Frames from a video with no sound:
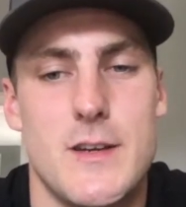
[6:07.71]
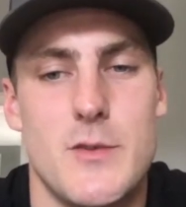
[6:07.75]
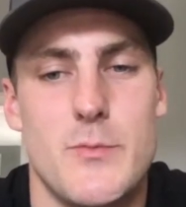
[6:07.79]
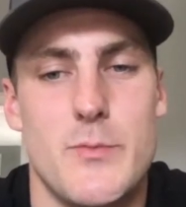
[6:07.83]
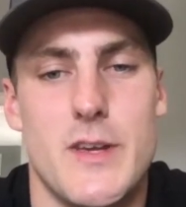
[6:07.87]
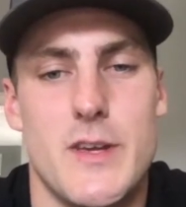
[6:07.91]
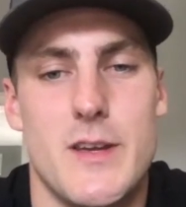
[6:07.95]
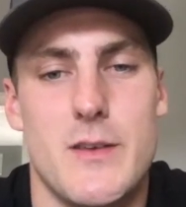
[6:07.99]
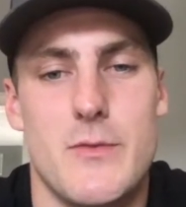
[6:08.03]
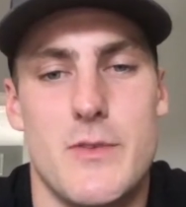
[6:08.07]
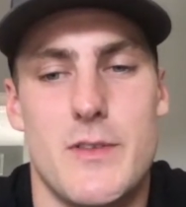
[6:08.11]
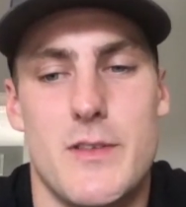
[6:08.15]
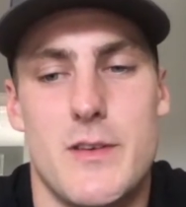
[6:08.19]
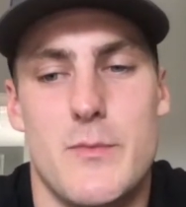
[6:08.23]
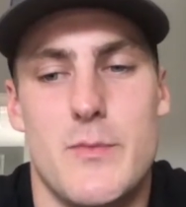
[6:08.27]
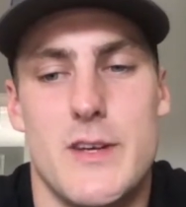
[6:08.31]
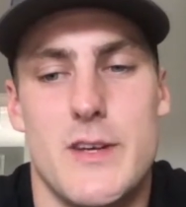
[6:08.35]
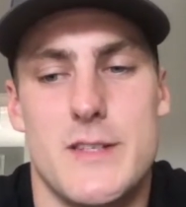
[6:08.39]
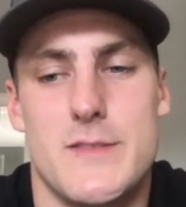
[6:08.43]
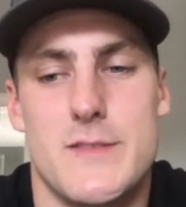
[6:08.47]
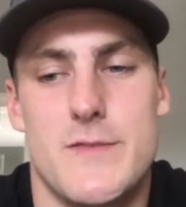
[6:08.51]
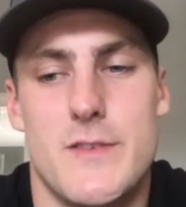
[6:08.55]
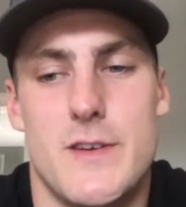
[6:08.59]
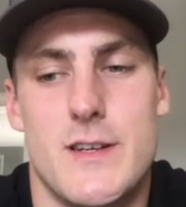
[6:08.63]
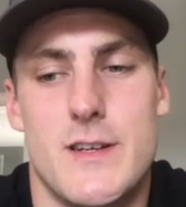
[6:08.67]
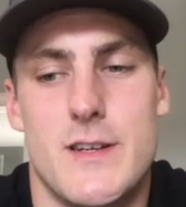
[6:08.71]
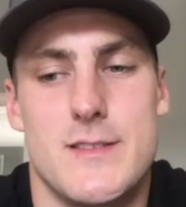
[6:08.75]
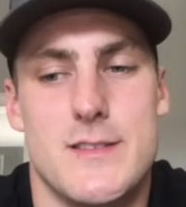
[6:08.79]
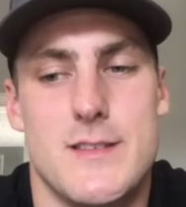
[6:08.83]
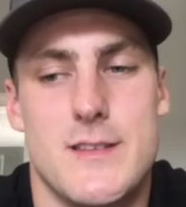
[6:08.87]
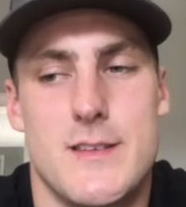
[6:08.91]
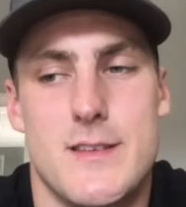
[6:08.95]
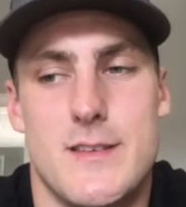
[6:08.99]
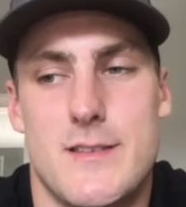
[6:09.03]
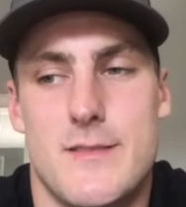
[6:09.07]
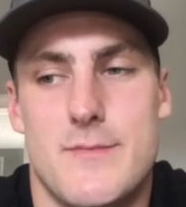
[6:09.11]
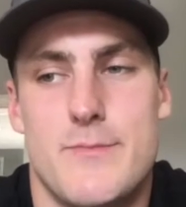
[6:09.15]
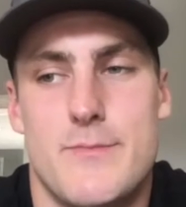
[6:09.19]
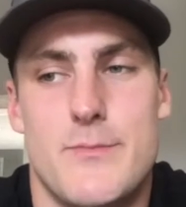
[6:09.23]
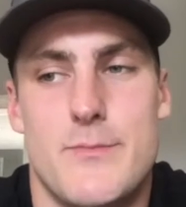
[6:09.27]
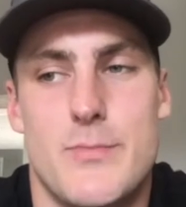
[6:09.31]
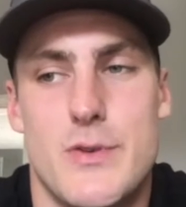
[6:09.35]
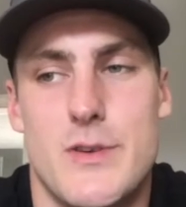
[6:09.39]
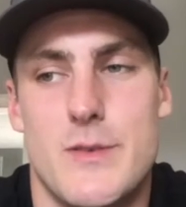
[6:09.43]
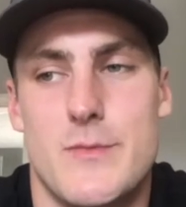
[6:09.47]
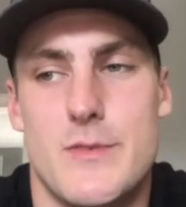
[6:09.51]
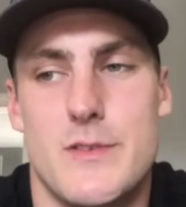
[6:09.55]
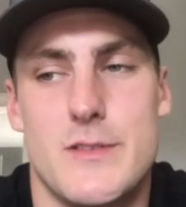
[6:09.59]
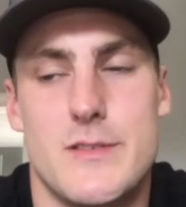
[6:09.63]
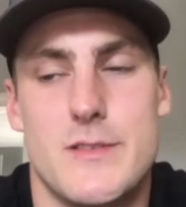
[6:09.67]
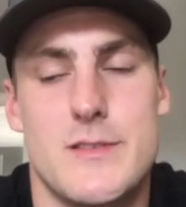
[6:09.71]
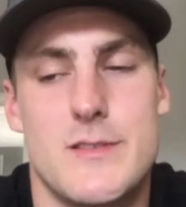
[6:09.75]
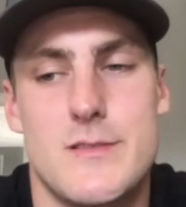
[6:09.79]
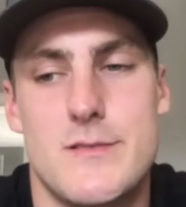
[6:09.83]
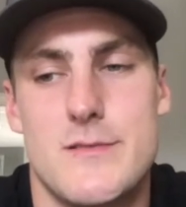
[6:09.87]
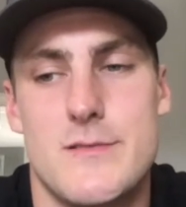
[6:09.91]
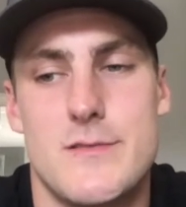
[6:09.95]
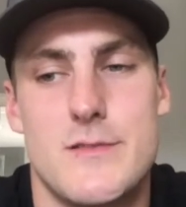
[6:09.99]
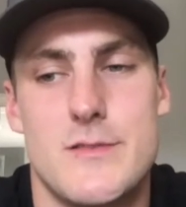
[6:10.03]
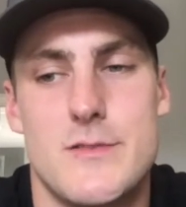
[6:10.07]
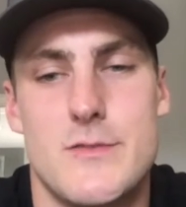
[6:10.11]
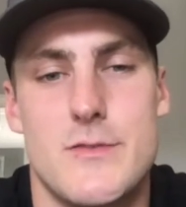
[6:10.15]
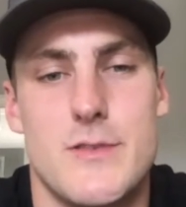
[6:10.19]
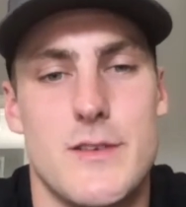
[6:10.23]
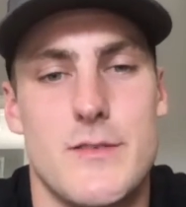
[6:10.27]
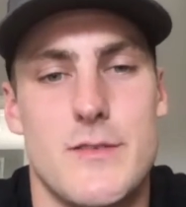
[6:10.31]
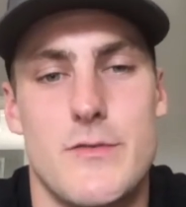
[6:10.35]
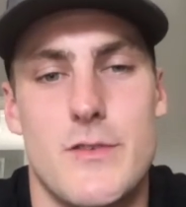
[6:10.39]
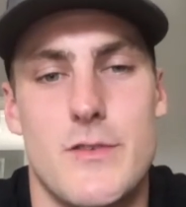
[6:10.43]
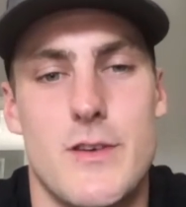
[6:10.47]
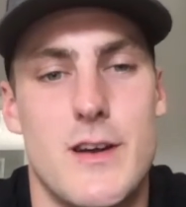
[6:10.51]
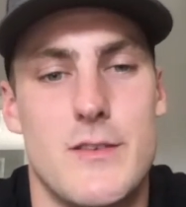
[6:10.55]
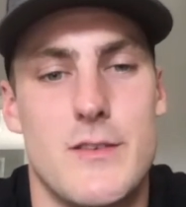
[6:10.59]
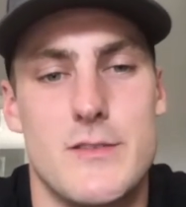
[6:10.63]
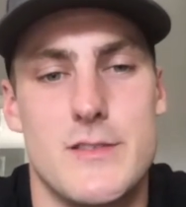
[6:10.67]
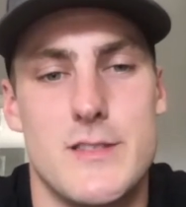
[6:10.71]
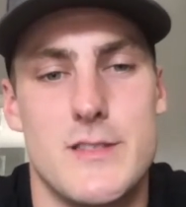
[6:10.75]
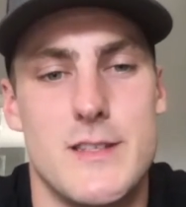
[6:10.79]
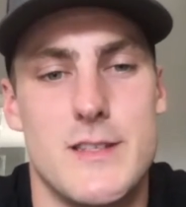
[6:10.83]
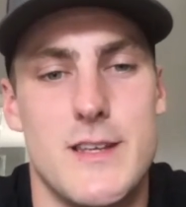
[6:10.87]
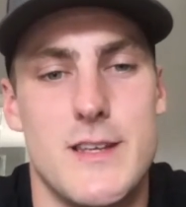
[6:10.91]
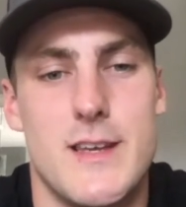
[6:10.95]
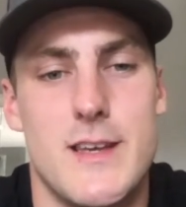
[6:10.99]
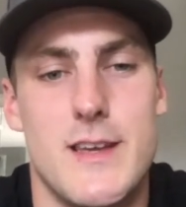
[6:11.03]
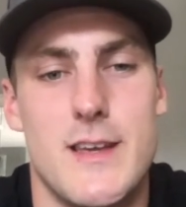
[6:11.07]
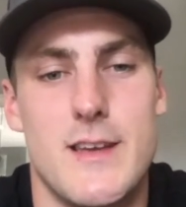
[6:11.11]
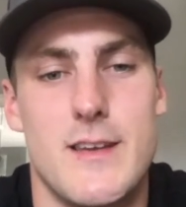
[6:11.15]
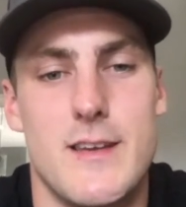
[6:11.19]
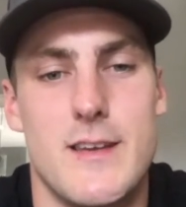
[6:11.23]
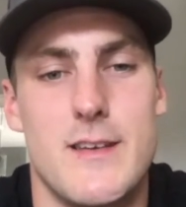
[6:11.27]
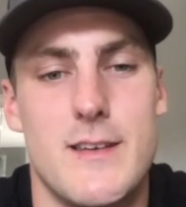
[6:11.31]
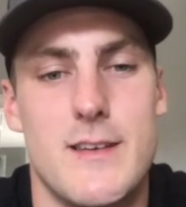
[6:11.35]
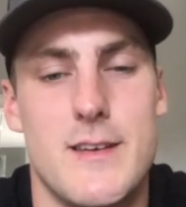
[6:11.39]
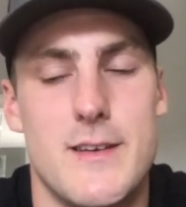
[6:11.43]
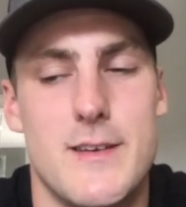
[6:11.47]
being with your best friends, like pretty much 24 hours a day,